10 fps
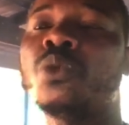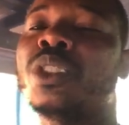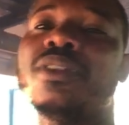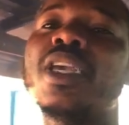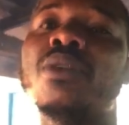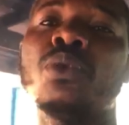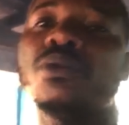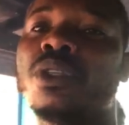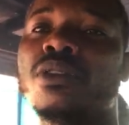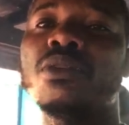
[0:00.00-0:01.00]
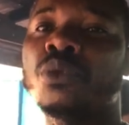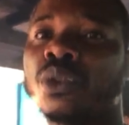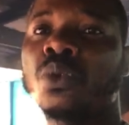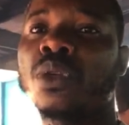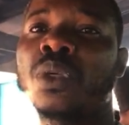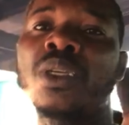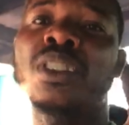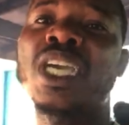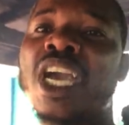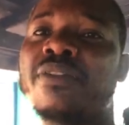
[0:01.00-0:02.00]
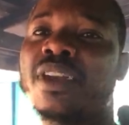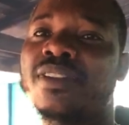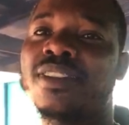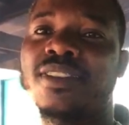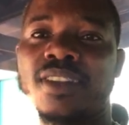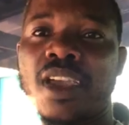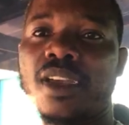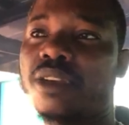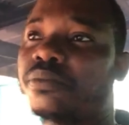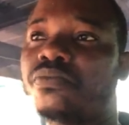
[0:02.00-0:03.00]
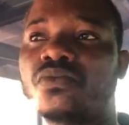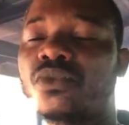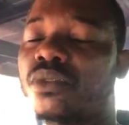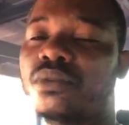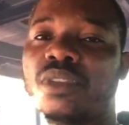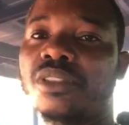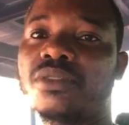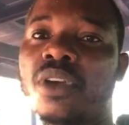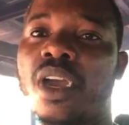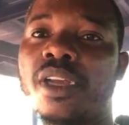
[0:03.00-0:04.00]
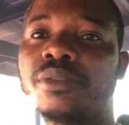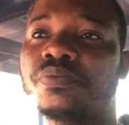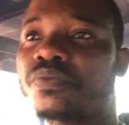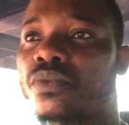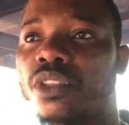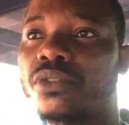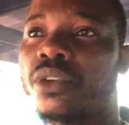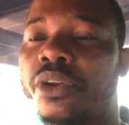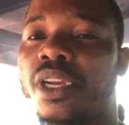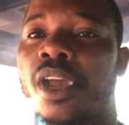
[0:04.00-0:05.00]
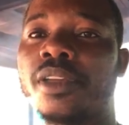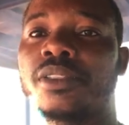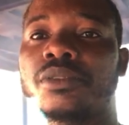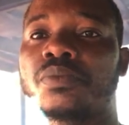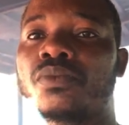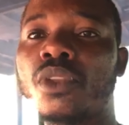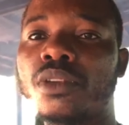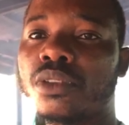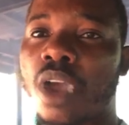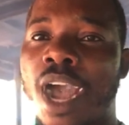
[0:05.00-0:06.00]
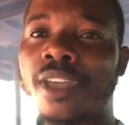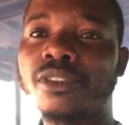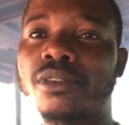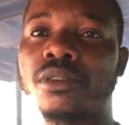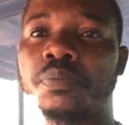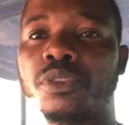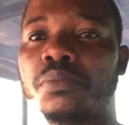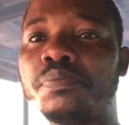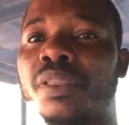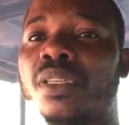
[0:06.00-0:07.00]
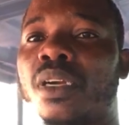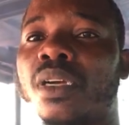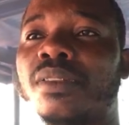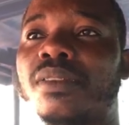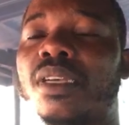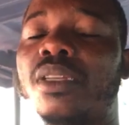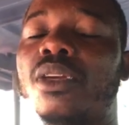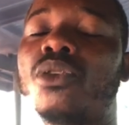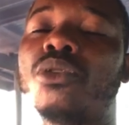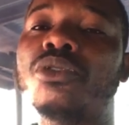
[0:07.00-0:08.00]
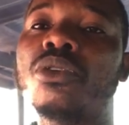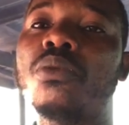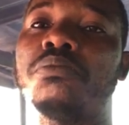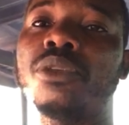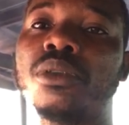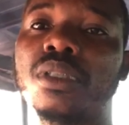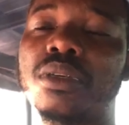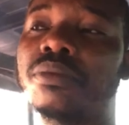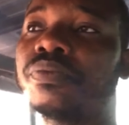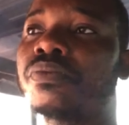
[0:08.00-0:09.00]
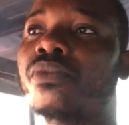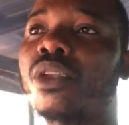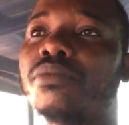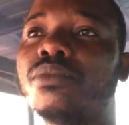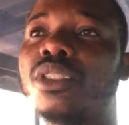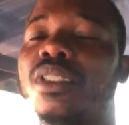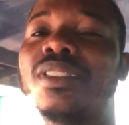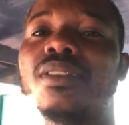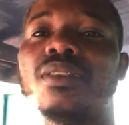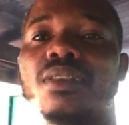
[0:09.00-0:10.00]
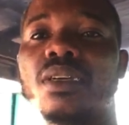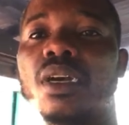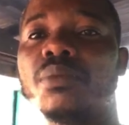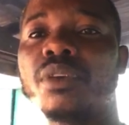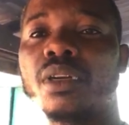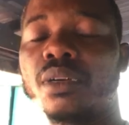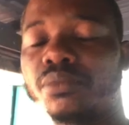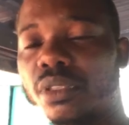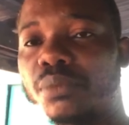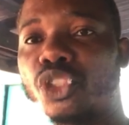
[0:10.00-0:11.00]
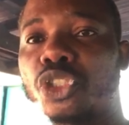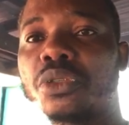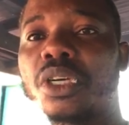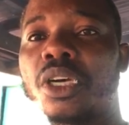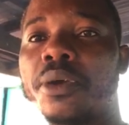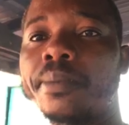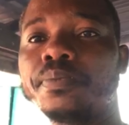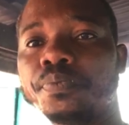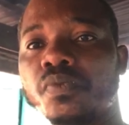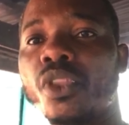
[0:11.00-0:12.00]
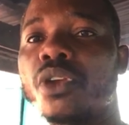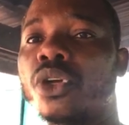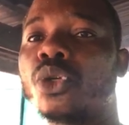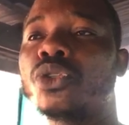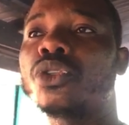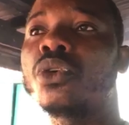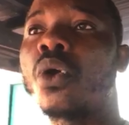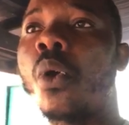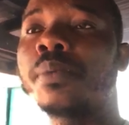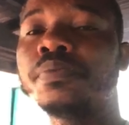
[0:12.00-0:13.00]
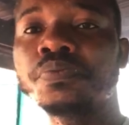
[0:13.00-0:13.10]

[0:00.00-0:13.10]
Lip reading: We take it. We can have it as a snack. That's fine. It's very nice. You add some peanuts and then also milk and then some sugar. You're good to go.